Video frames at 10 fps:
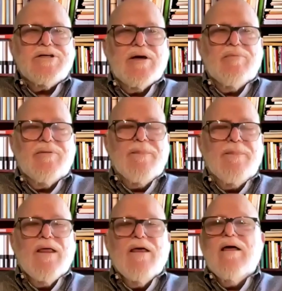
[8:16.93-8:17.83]
something.
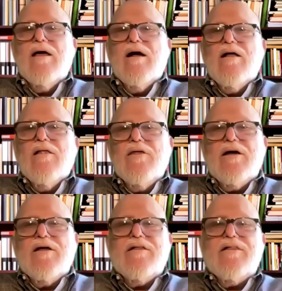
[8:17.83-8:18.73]

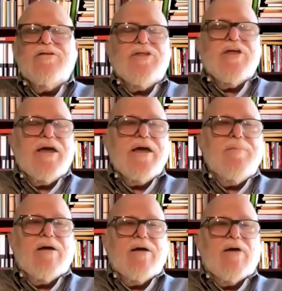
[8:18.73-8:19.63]
They're thinking
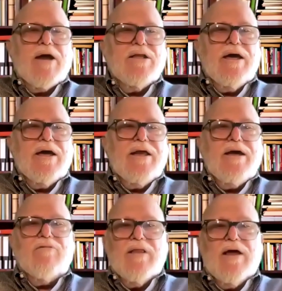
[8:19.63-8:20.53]
about
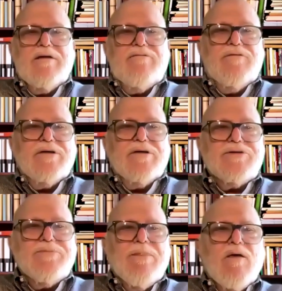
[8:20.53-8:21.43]
regulating late
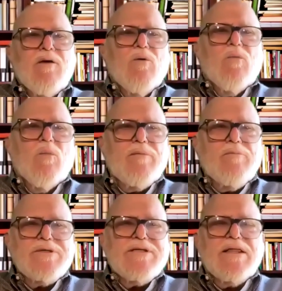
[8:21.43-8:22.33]
fees. When
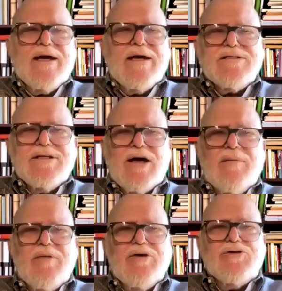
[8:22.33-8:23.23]
was the last
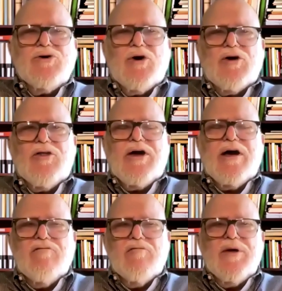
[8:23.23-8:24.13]
time you saw the
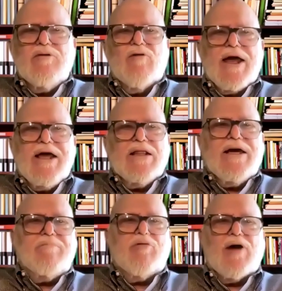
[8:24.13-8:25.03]
government
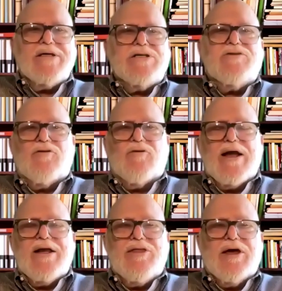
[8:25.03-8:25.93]
regulate prices for
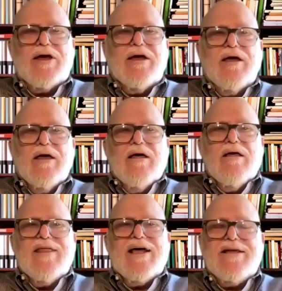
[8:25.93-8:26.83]
anything
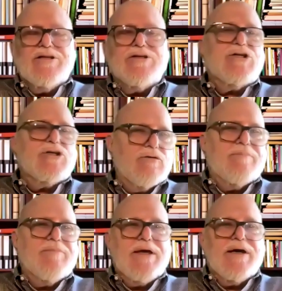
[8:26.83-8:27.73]
that didn't screw
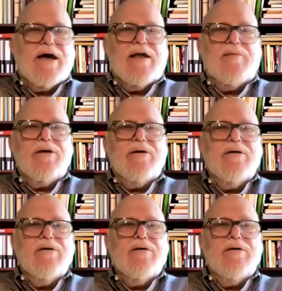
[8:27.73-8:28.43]
up the economy?